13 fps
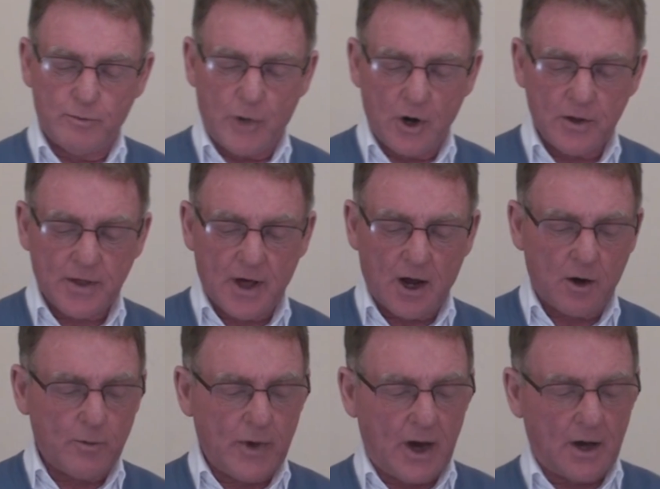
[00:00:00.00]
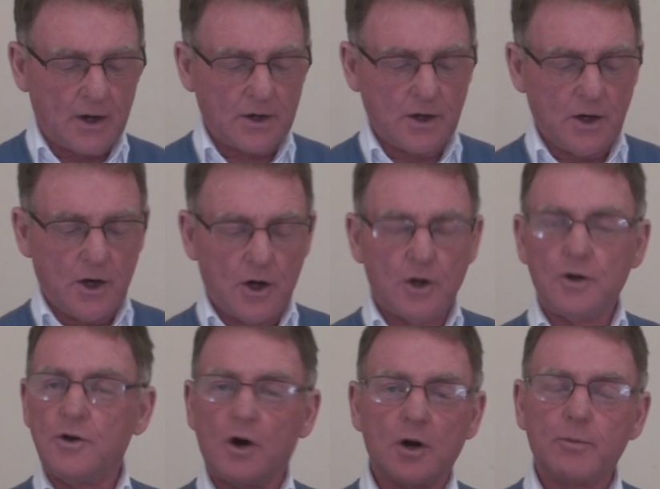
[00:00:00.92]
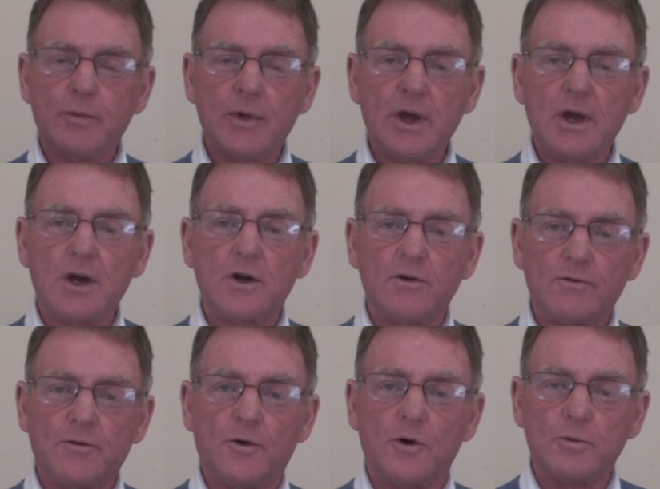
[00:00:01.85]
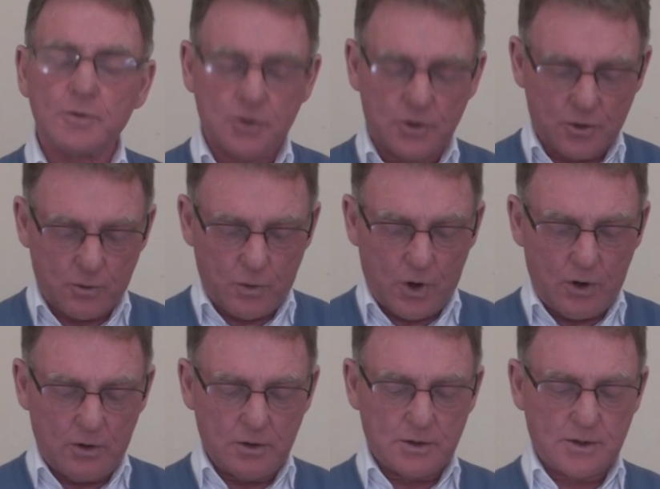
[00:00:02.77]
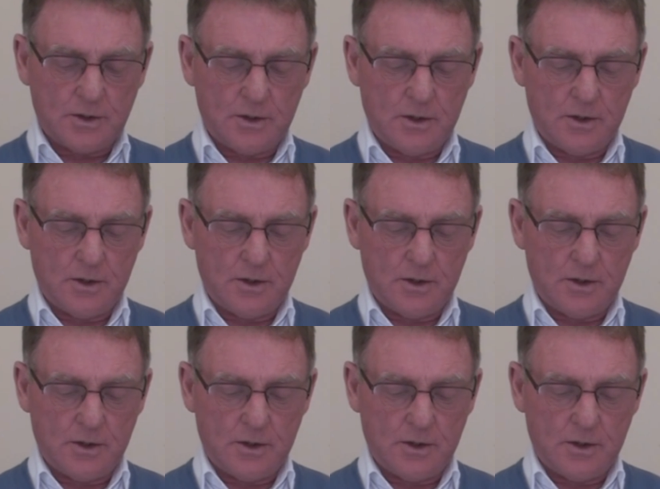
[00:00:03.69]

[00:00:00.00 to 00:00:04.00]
Both are about not being conformed to the world,